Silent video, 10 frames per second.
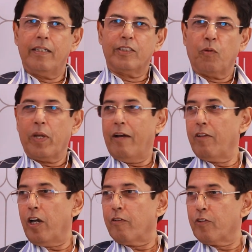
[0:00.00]
So we have a
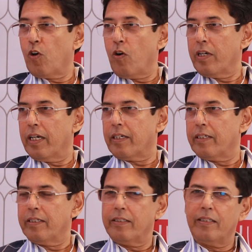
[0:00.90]
lot of coconut,
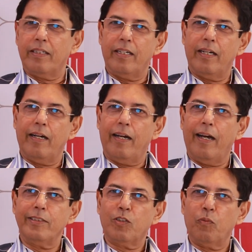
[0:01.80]

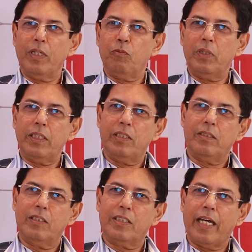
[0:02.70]
and so we we
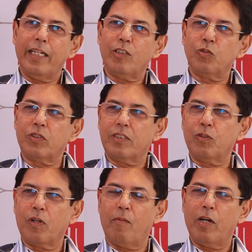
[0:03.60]
decided to
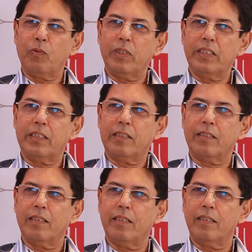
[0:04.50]
to come out with this
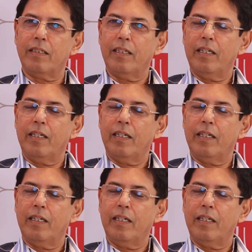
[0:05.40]
uh,